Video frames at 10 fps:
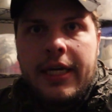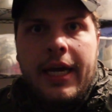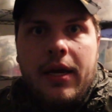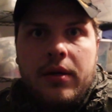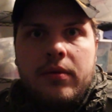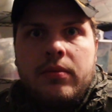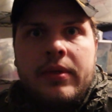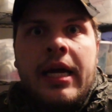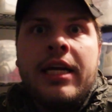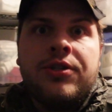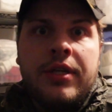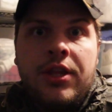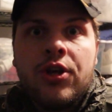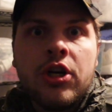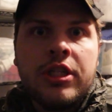get naturally
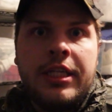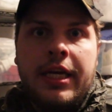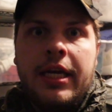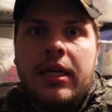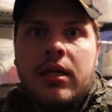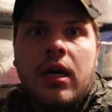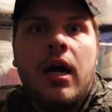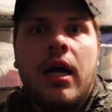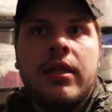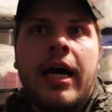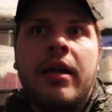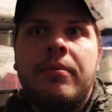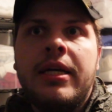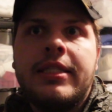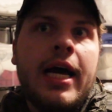thirsty. A lot of
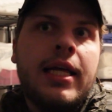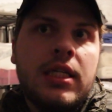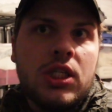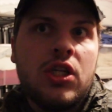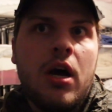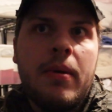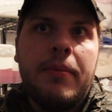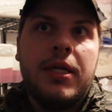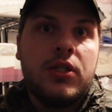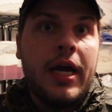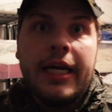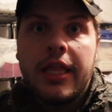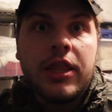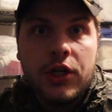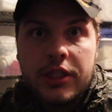meats, I like to salt my meat, so I
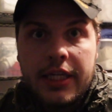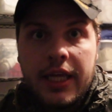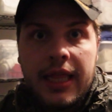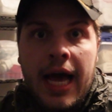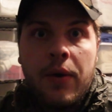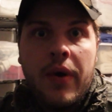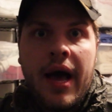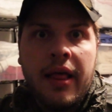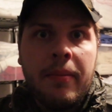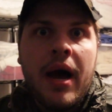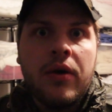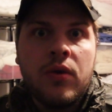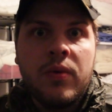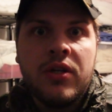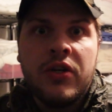get thirsty a lot while I'm out in
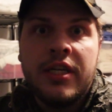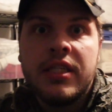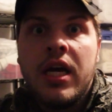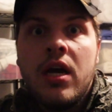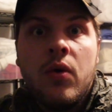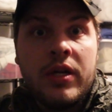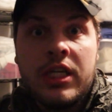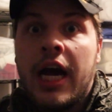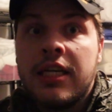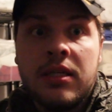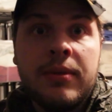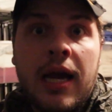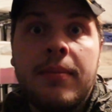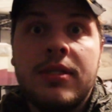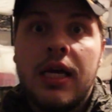the wilderness, which
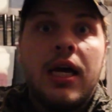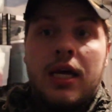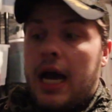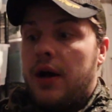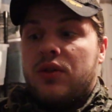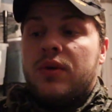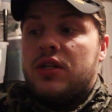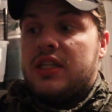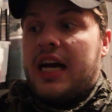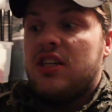sometimes out in the wilderness